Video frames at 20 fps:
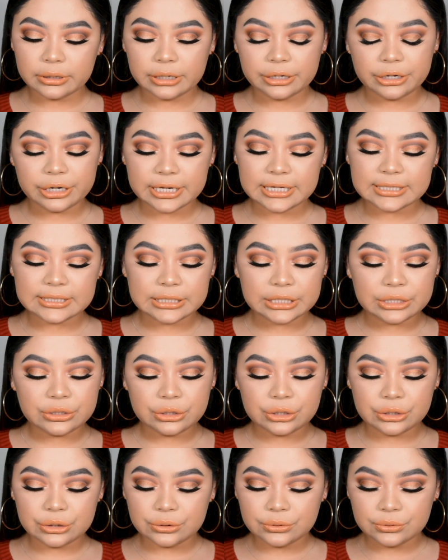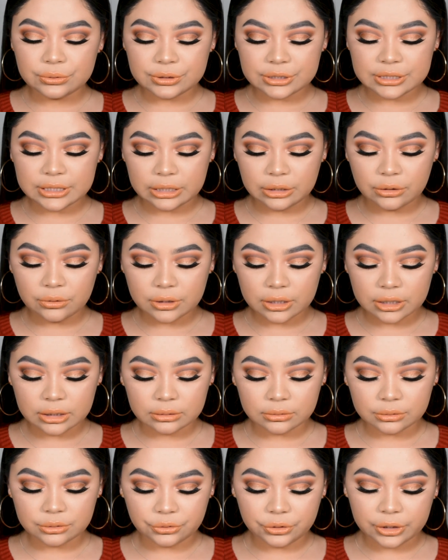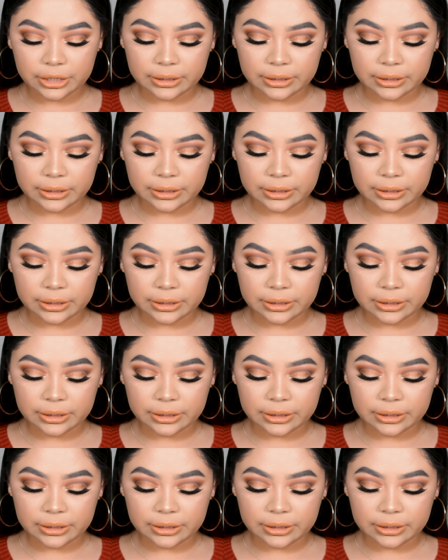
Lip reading: they're easy to use, and you can